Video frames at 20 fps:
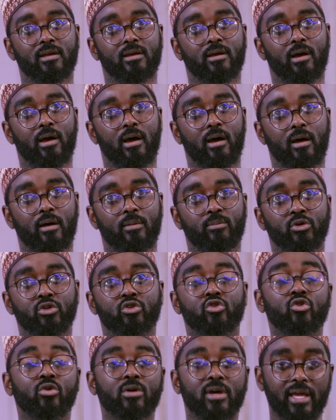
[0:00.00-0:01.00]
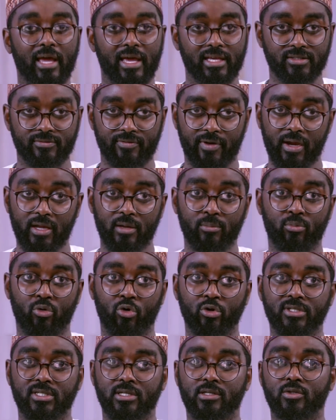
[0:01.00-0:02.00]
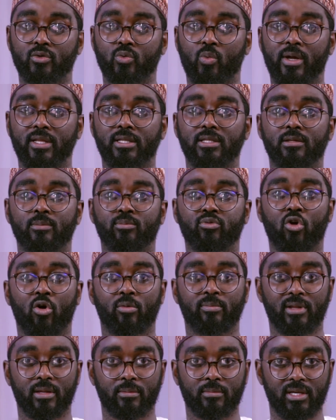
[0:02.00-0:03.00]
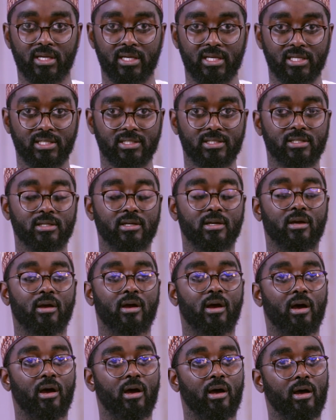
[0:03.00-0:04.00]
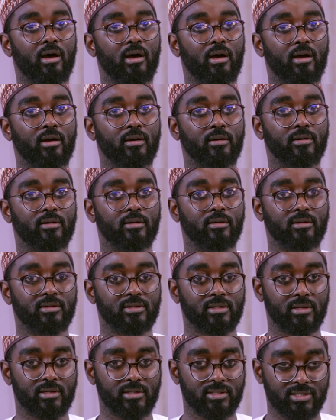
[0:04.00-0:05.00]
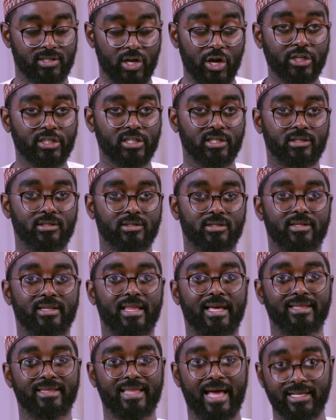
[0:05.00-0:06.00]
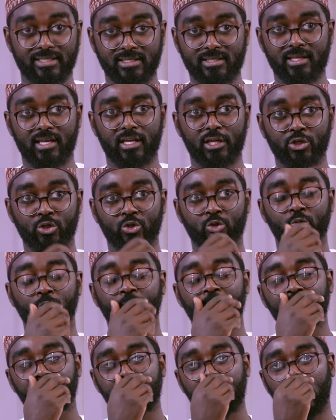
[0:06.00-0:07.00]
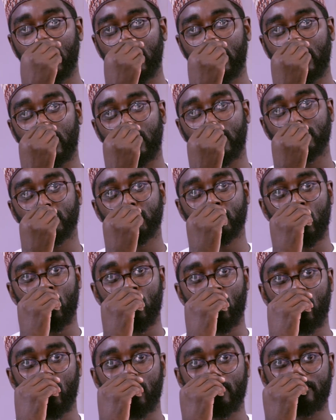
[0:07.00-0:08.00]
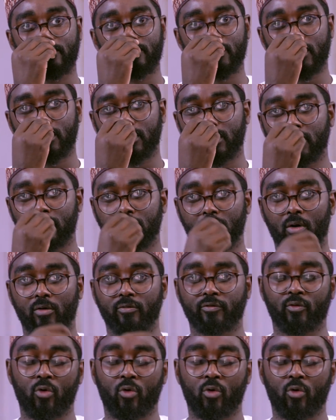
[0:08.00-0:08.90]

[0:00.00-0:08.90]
But ruqya is very important when the problem is certain that that's the issue. So, of